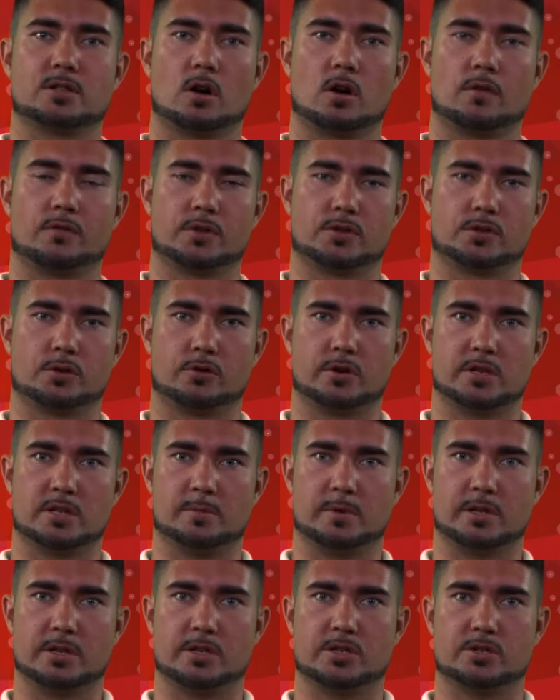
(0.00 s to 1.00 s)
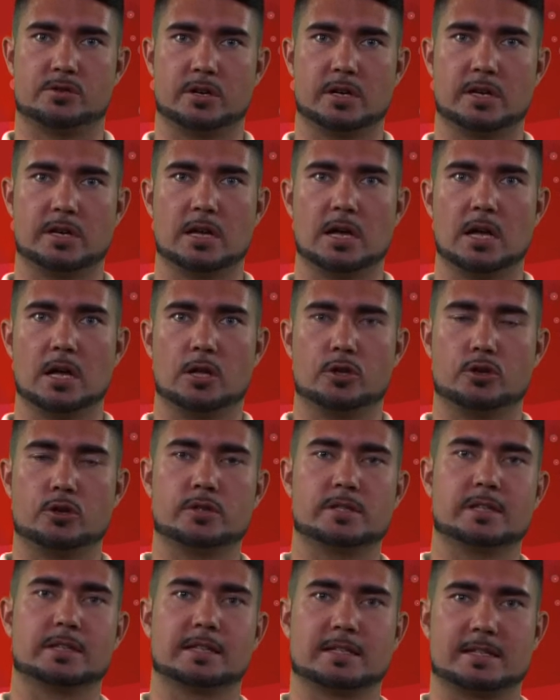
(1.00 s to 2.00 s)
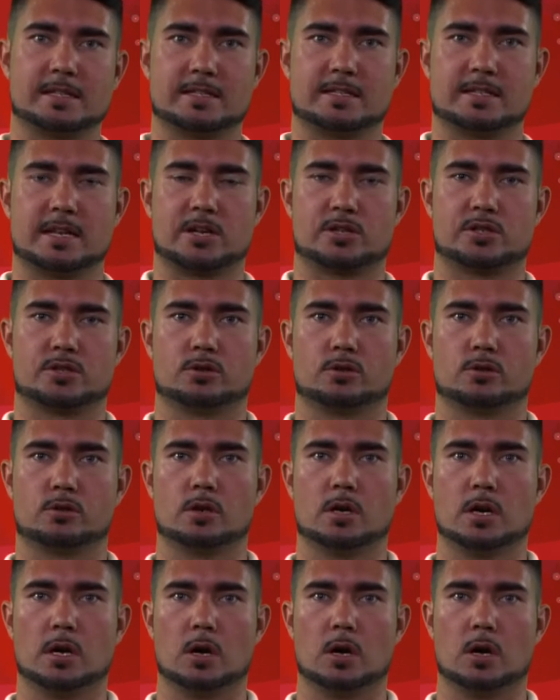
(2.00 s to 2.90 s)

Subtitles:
of the tourism industry using this international